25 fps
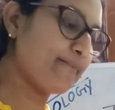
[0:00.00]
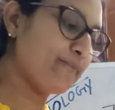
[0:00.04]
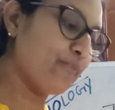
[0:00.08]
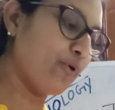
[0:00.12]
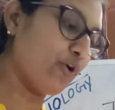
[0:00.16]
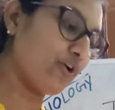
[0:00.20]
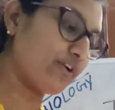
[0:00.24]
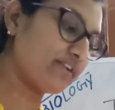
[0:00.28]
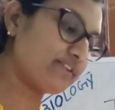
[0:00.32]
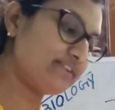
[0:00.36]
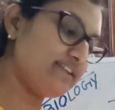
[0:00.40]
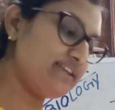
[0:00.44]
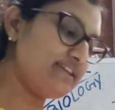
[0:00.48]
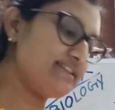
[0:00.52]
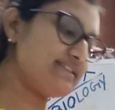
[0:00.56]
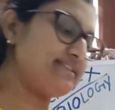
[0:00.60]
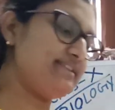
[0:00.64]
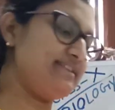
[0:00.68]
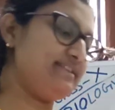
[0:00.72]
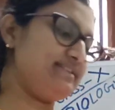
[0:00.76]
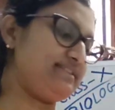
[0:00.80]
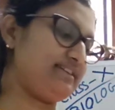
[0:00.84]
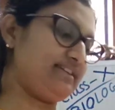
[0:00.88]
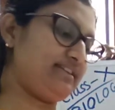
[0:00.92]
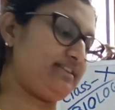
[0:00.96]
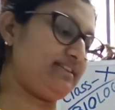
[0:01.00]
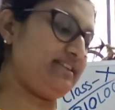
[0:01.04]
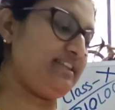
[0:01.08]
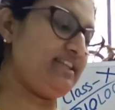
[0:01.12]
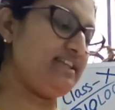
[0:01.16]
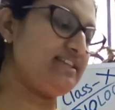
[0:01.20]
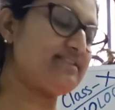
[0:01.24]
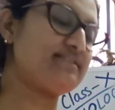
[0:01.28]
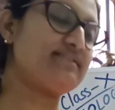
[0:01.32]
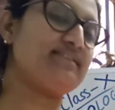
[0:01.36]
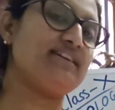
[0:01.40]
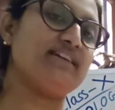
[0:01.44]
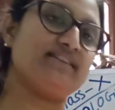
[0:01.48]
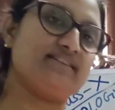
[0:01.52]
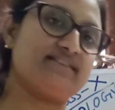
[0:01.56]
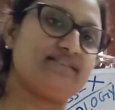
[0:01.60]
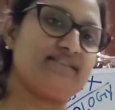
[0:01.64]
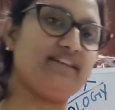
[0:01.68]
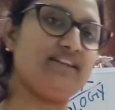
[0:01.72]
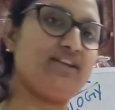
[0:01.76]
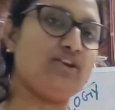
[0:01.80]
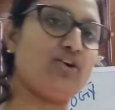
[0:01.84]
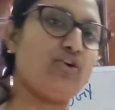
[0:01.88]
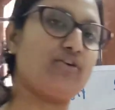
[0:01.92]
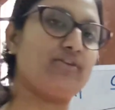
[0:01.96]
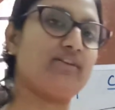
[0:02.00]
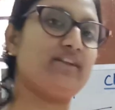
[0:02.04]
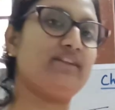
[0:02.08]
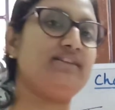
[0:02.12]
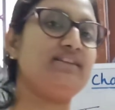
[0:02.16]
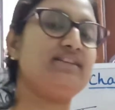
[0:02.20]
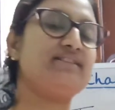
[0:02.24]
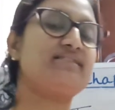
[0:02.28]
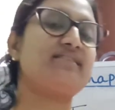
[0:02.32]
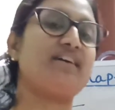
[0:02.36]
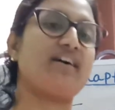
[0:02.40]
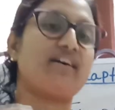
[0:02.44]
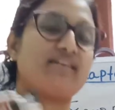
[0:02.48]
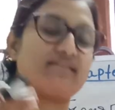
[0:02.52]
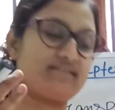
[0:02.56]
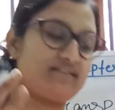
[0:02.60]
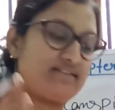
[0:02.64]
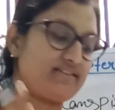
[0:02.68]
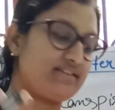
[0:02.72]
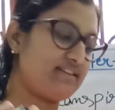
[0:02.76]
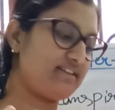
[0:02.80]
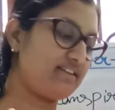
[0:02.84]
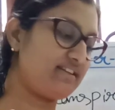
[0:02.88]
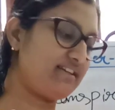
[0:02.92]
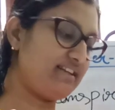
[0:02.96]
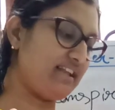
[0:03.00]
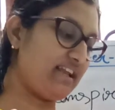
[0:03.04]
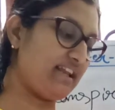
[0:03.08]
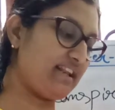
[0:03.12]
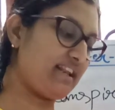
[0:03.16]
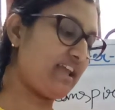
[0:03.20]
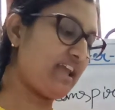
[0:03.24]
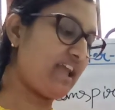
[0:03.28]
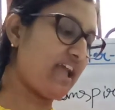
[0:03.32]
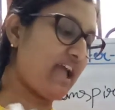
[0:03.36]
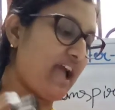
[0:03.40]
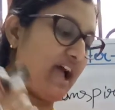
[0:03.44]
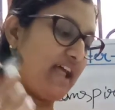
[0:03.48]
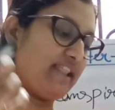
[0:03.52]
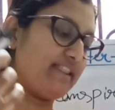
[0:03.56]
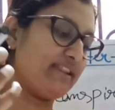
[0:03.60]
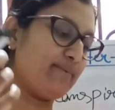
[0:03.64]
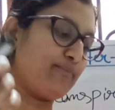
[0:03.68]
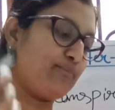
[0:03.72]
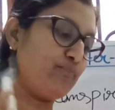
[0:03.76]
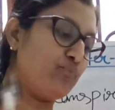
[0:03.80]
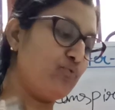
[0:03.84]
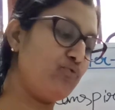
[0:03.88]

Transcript: For this reason, this tension or this succession create and the